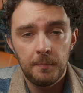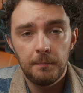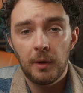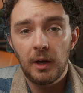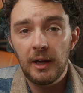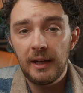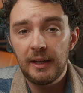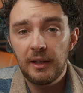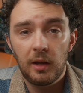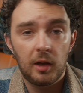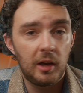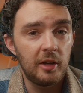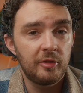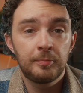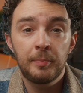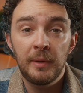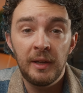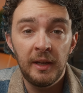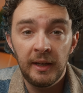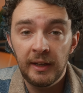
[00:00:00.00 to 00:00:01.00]
my
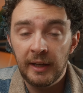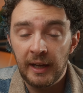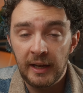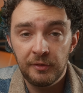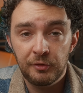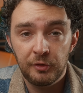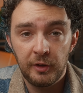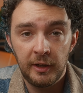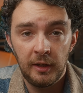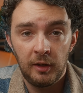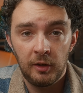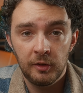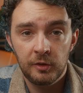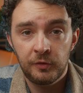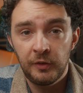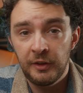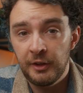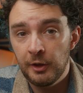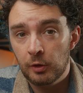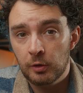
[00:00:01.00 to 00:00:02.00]
life being a freelance
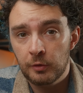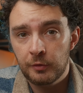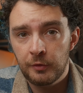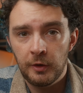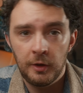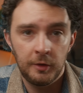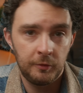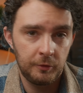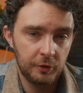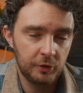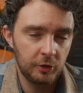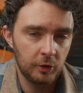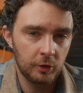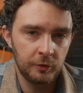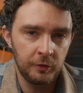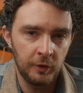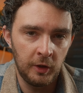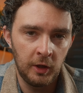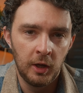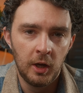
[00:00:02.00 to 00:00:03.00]
videographer and
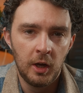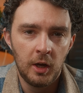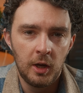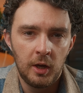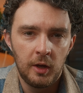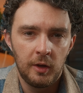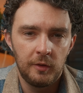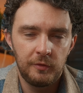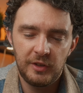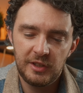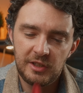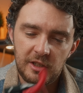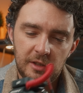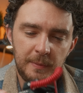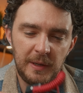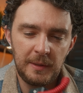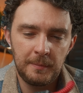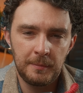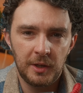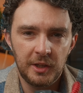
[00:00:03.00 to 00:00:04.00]
photographer, this has
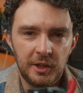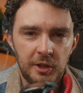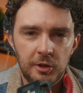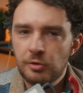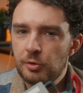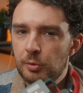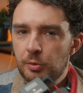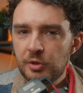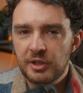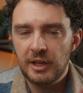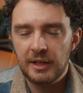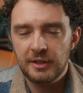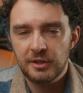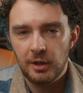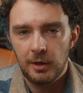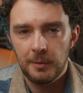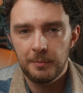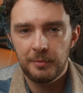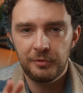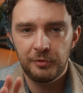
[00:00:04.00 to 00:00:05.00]
been my usual
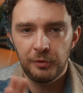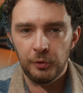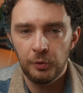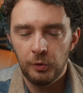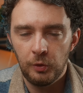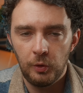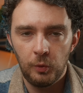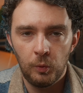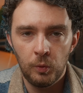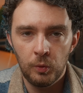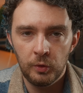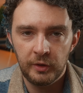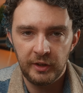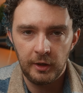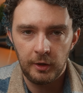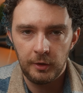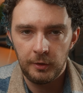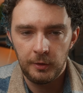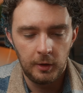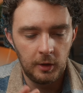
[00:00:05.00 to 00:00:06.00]
setup for
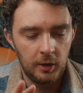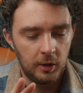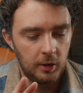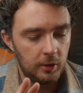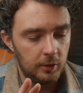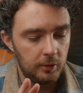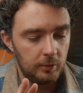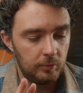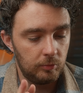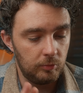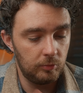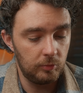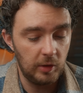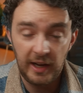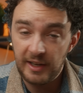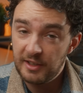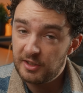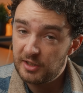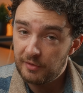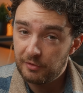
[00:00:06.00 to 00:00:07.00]
audio.
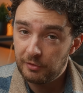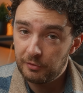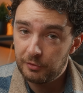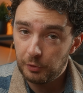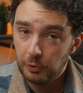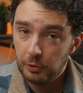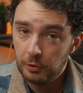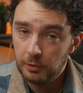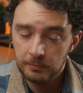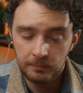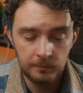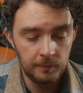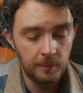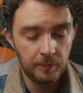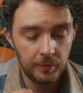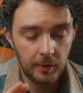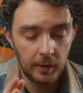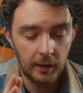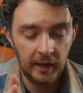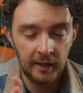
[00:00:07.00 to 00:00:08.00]
A7 IV
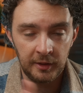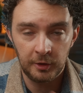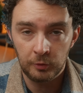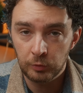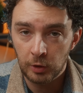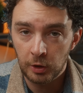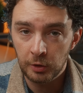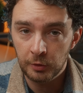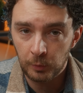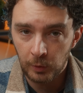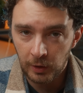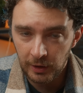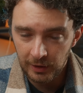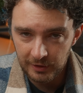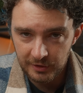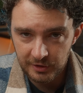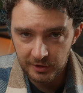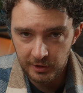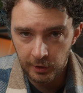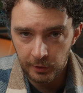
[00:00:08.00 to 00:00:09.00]
and the Rode
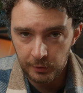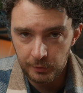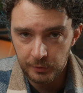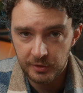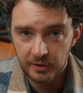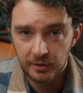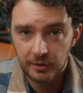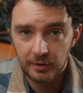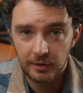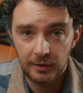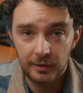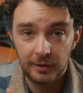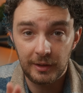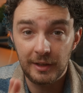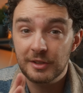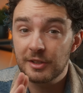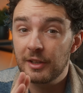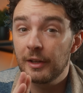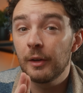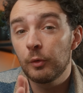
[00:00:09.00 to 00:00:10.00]
Wireless Go's.
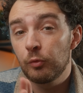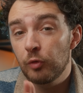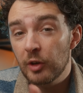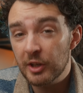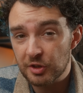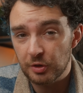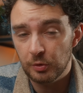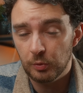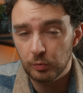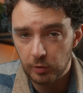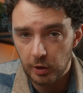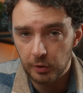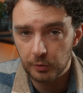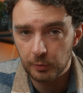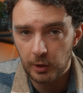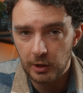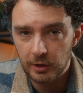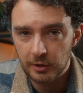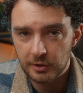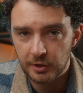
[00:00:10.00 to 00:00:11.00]
These are the original Rode
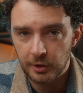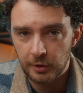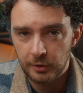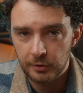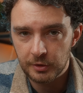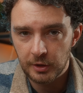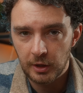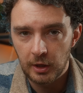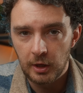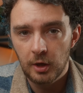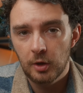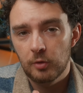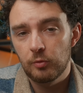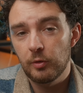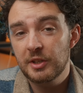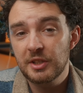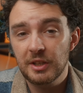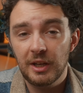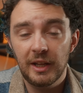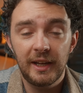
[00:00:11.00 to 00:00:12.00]
Wireless Go's.
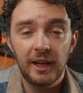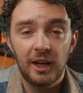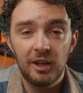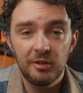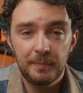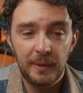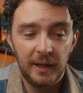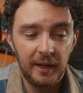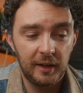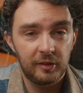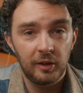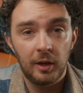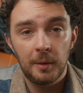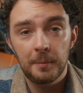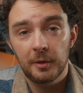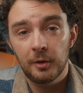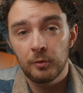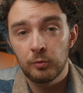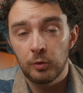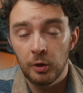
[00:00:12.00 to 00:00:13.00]
Recently I've picked
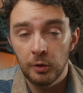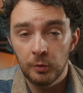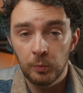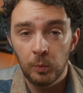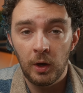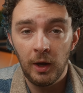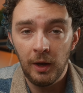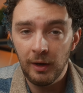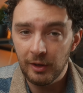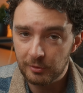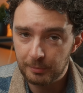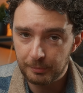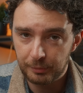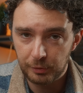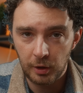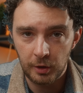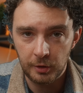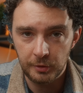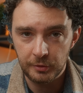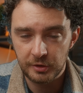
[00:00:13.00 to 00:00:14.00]
up the Rode Wireless
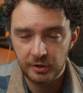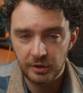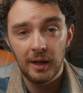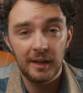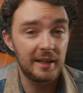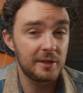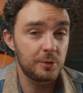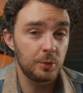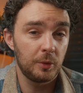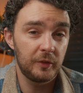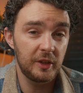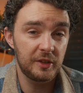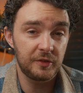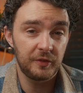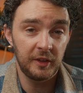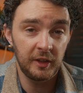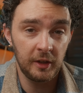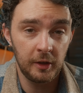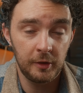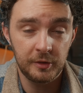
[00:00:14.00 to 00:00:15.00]
Pros, and that's what this
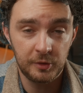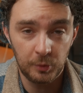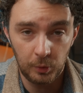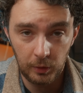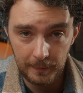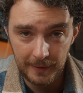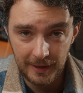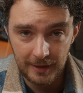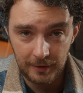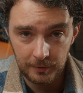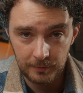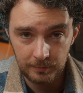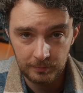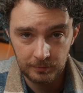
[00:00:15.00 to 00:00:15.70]
video is all about.